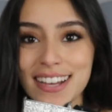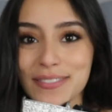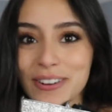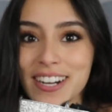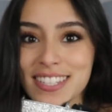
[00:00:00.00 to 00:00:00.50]
I
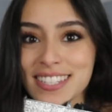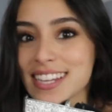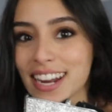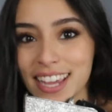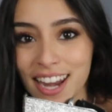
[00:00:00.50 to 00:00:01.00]
wanted to
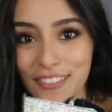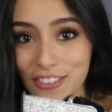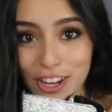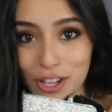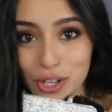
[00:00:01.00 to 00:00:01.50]
dedicate a
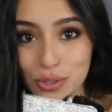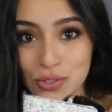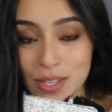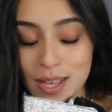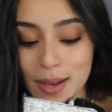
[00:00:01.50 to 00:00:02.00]
video
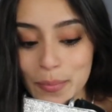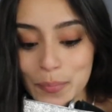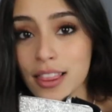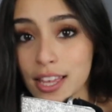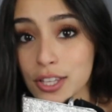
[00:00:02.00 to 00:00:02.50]
to
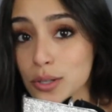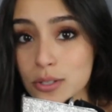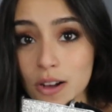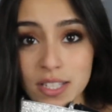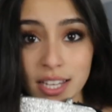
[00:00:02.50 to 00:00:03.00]
them. Thank you,
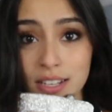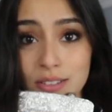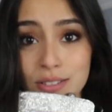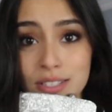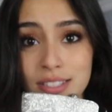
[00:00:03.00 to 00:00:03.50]
Dolls
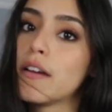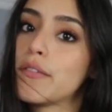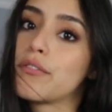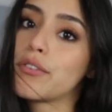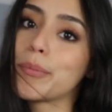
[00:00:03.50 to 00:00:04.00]
Kills
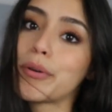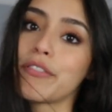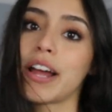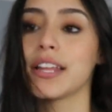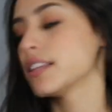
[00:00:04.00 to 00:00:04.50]
for
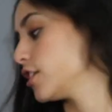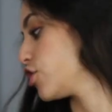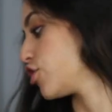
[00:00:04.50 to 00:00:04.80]
providing these